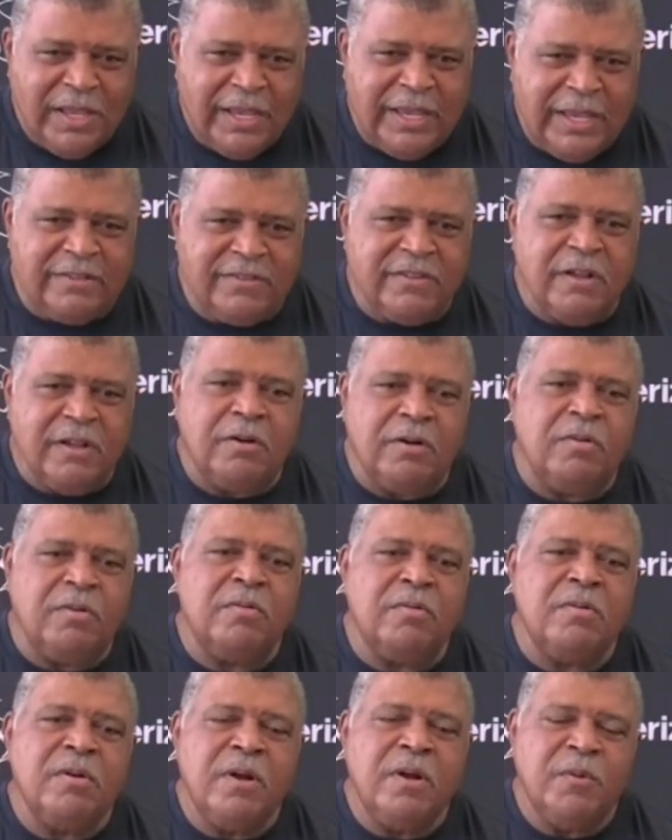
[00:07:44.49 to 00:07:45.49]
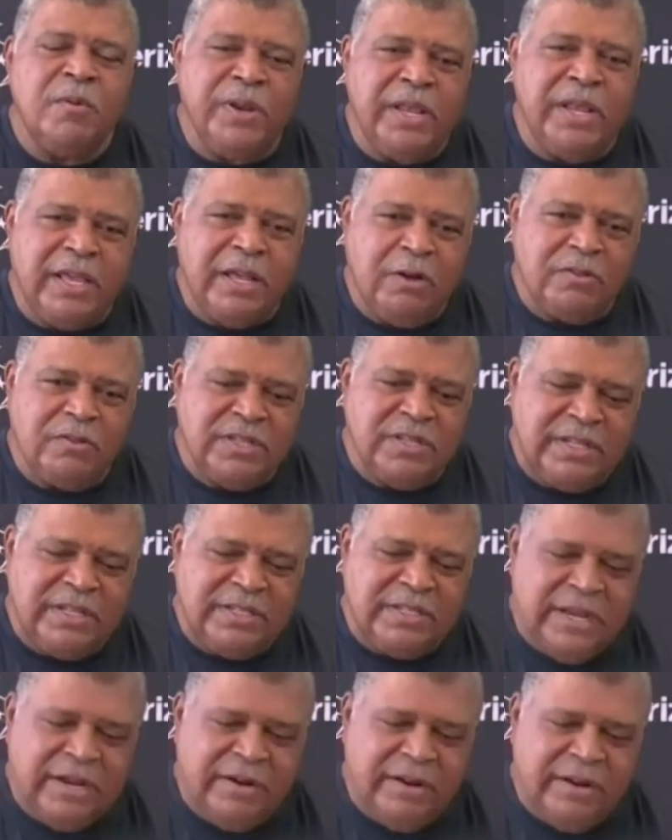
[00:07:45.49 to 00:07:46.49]
And so when he goes
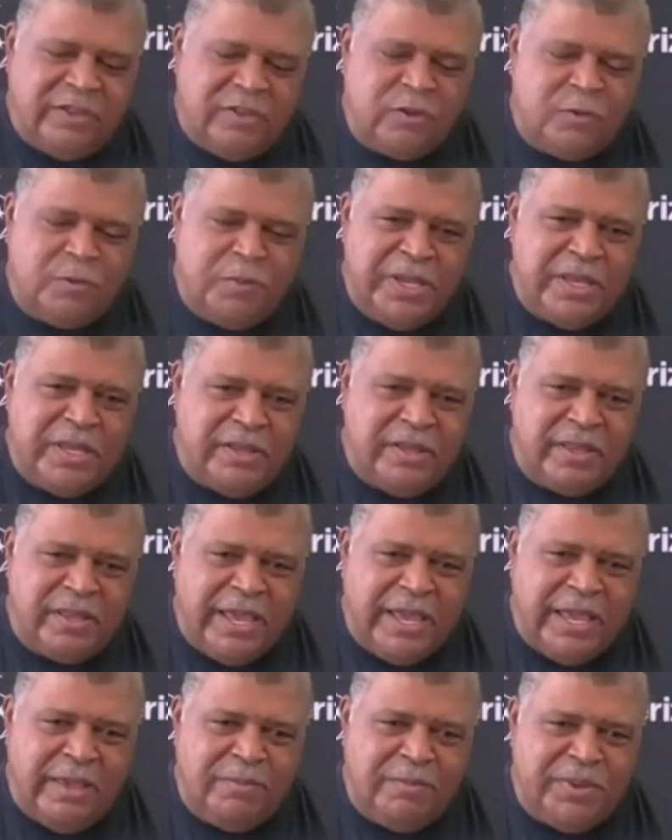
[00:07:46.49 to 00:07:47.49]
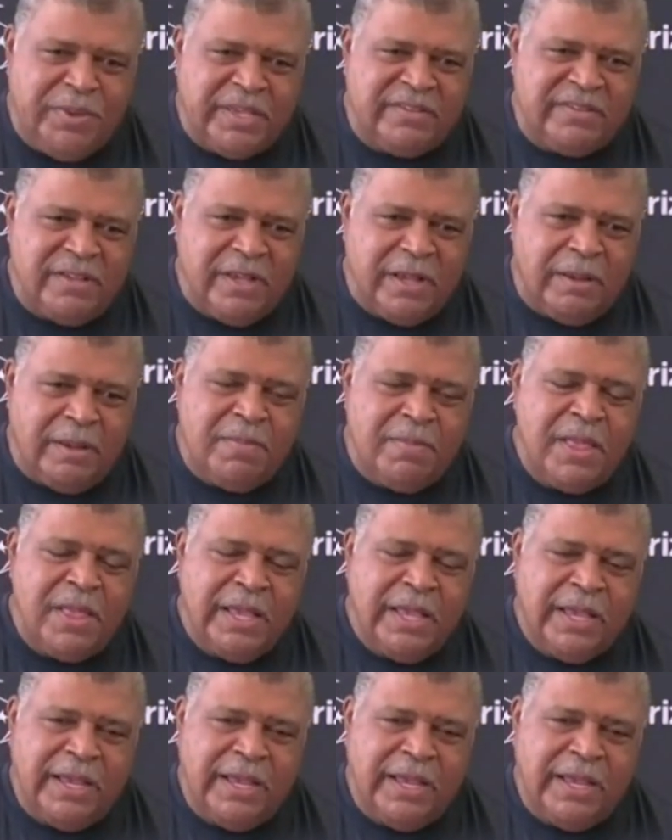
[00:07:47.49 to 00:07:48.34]
out there and the speed of the game picks up,